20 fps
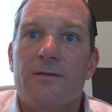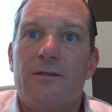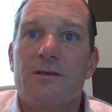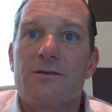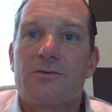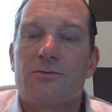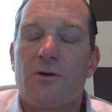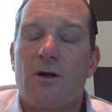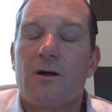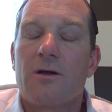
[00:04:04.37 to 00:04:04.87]

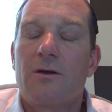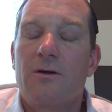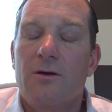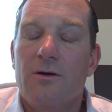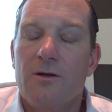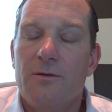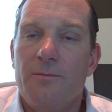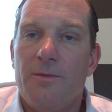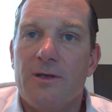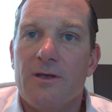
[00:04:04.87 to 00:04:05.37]
this drug
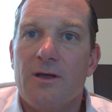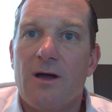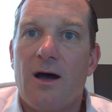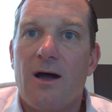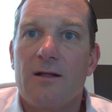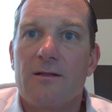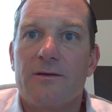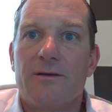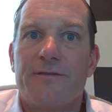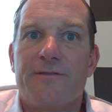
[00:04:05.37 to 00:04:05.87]
could be
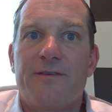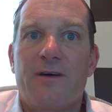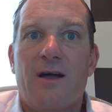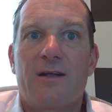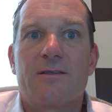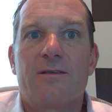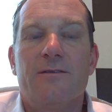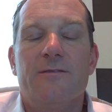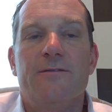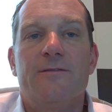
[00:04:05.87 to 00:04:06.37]
highly
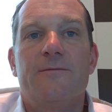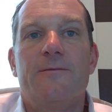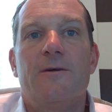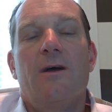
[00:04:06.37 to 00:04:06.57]
effective.